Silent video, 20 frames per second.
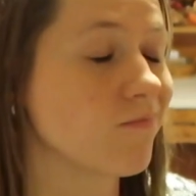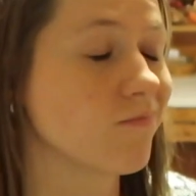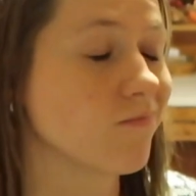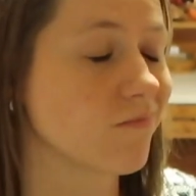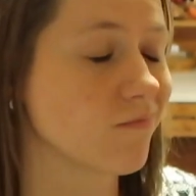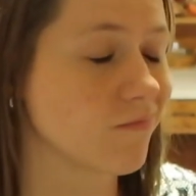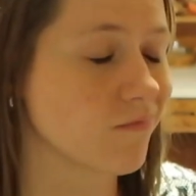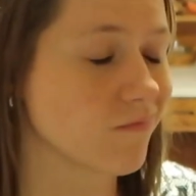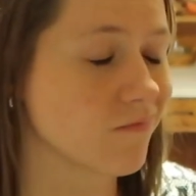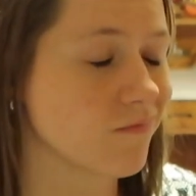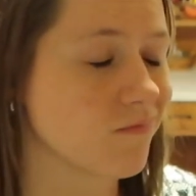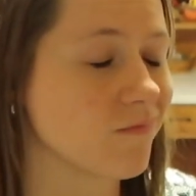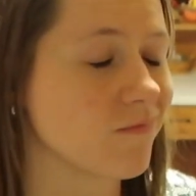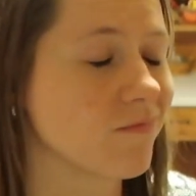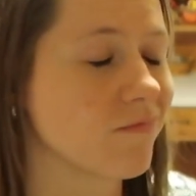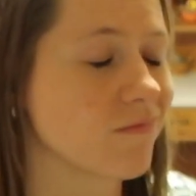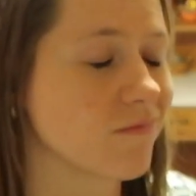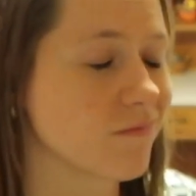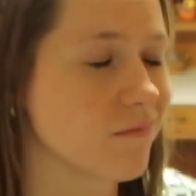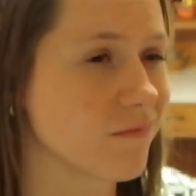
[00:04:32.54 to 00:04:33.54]

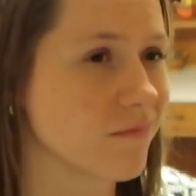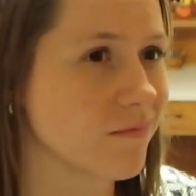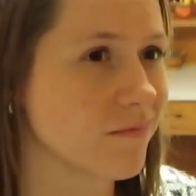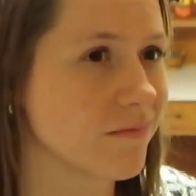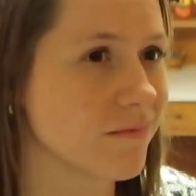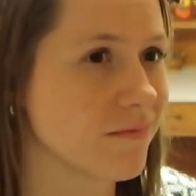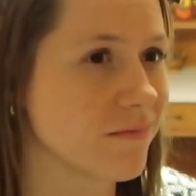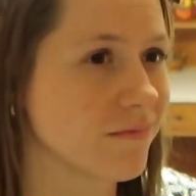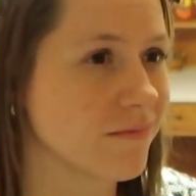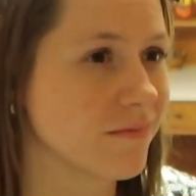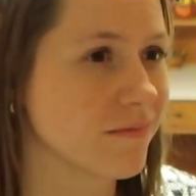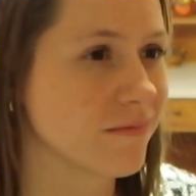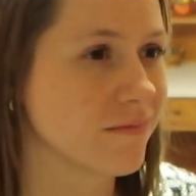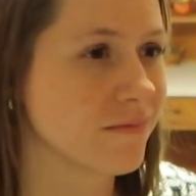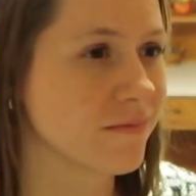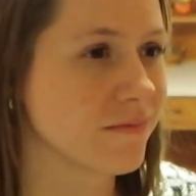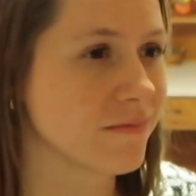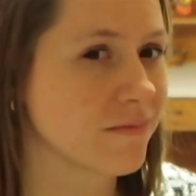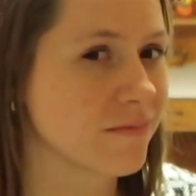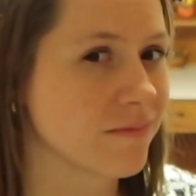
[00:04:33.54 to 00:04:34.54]

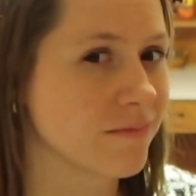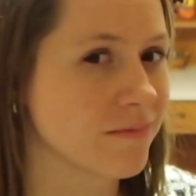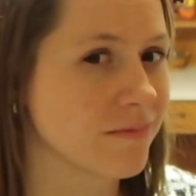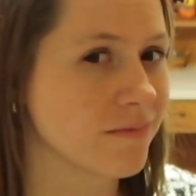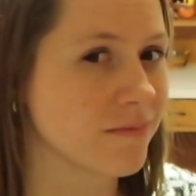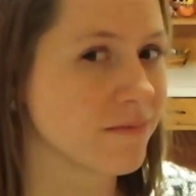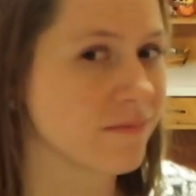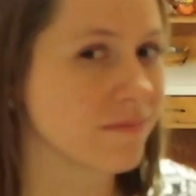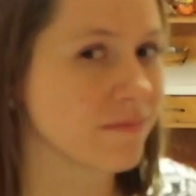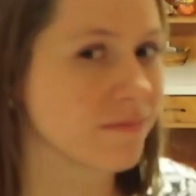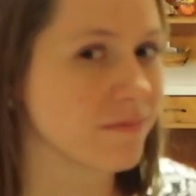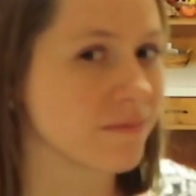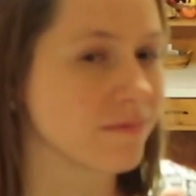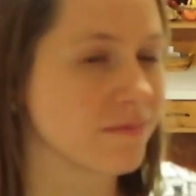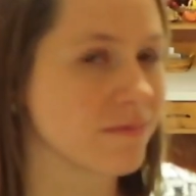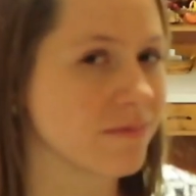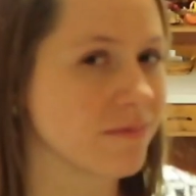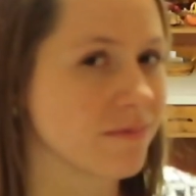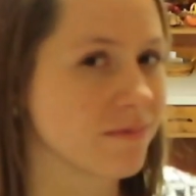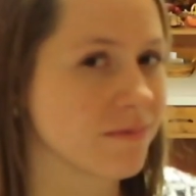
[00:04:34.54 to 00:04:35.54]

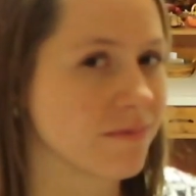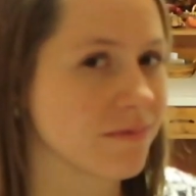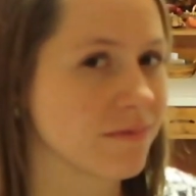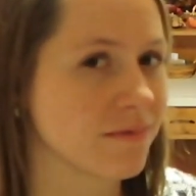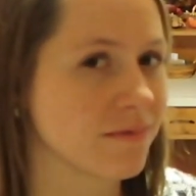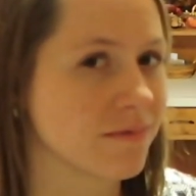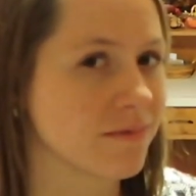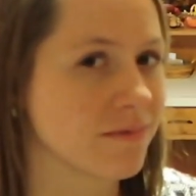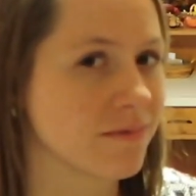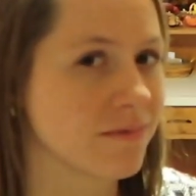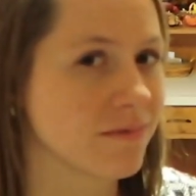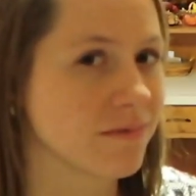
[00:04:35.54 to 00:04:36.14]
[no speech]